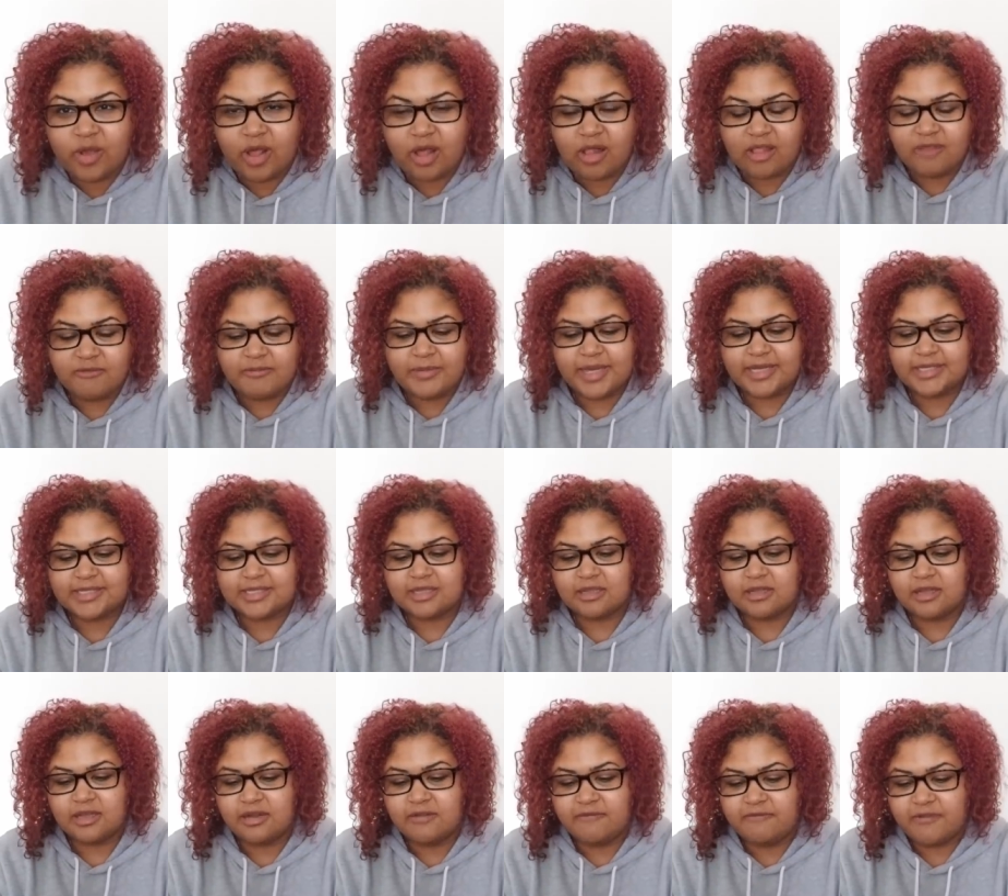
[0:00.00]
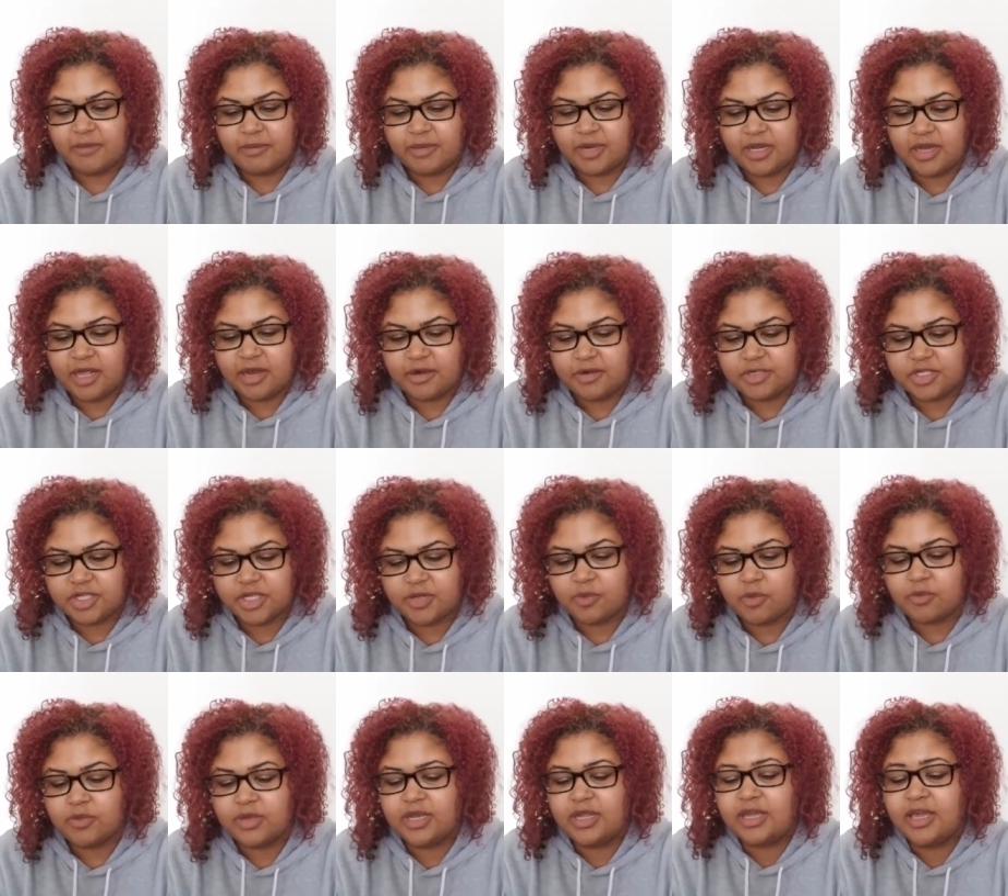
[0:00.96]
all have masculine and feminine energy. We're
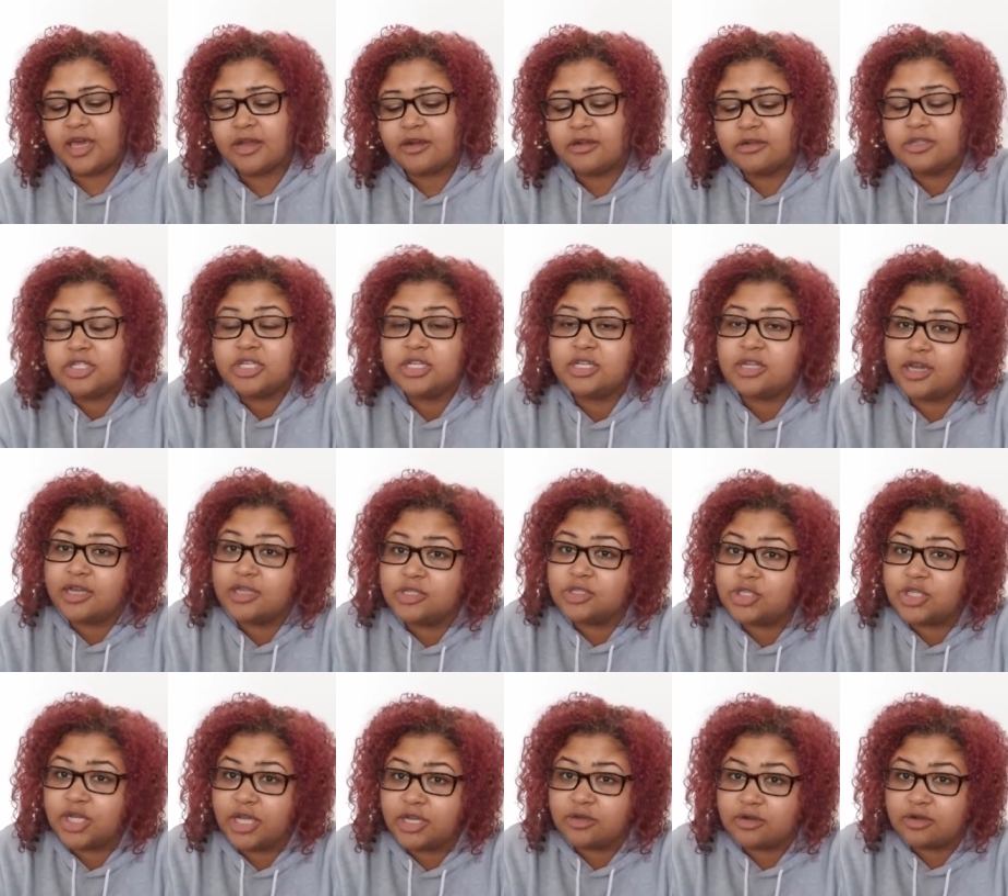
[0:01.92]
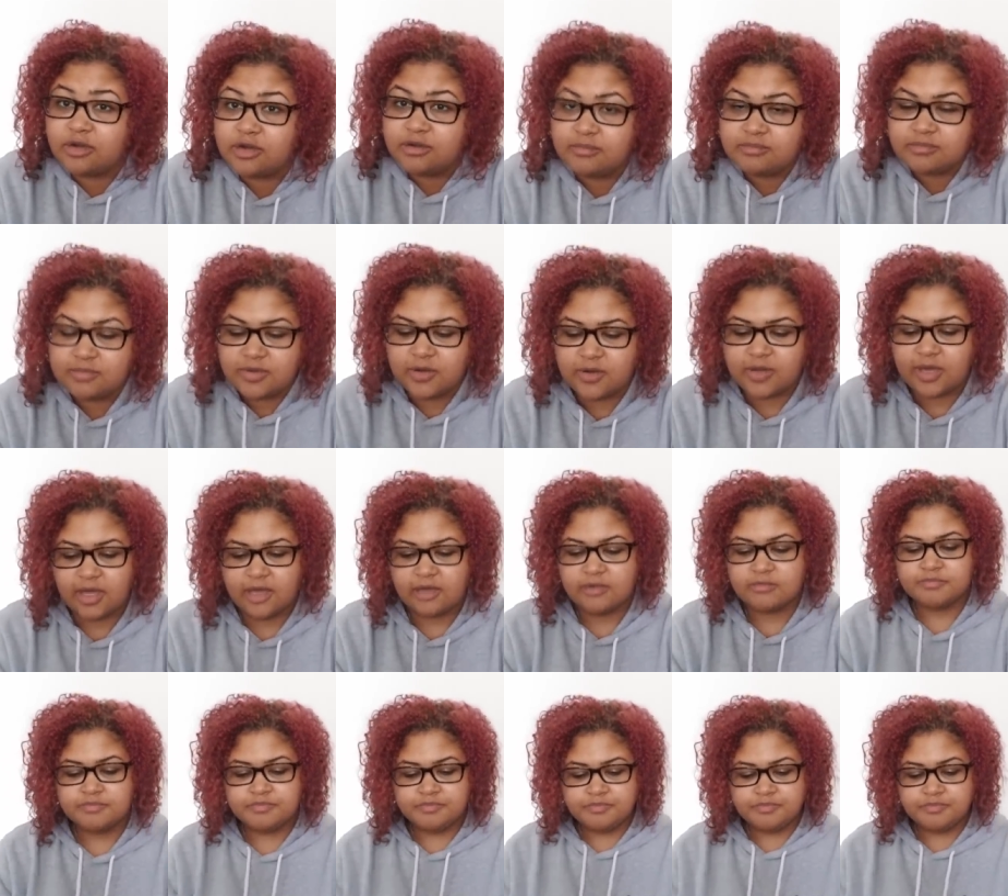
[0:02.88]
reading energy, not gender, okay?